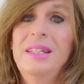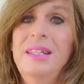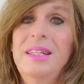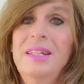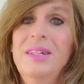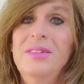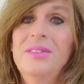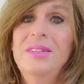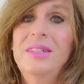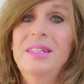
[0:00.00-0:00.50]
You
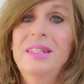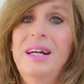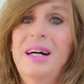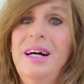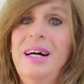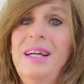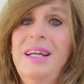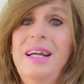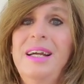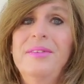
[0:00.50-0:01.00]
know, that
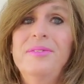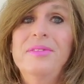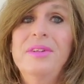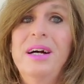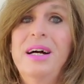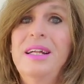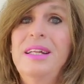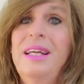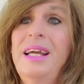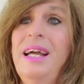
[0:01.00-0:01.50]
I have
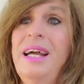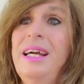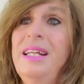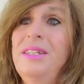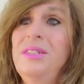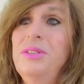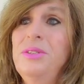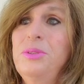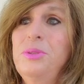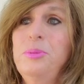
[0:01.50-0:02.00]
not
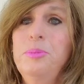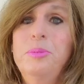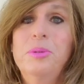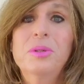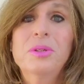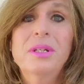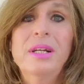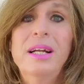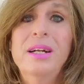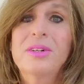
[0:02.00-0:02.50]
had to
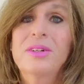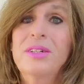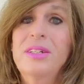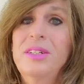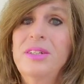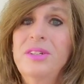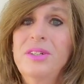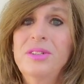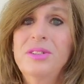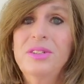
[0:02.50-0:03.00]
put air
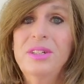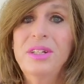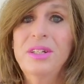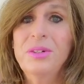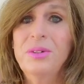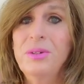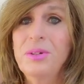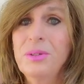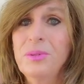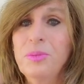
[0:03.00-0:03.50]
conditioning
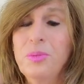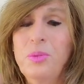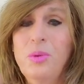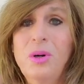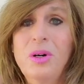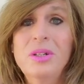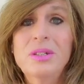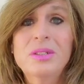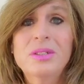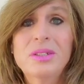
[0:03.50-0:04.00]
on
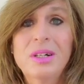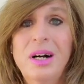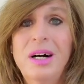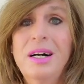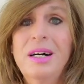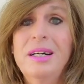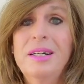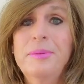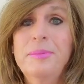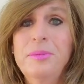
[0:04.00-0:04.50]
one
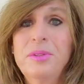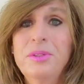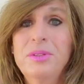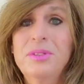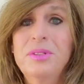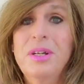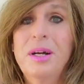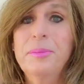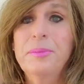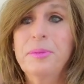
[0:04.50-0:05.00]
time this
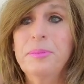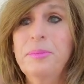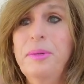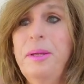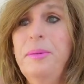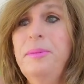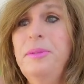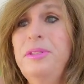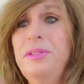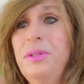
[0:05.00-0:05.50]
summer.
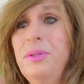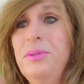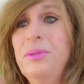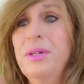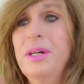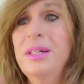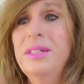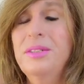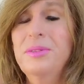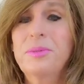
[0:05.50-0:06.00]
Maybe two
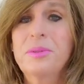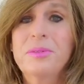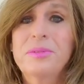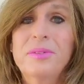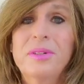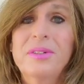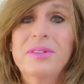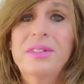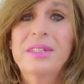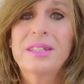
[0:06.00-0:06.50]
nights were
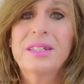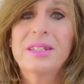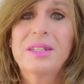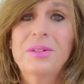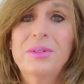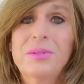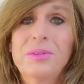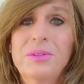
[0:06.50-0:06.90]
very close.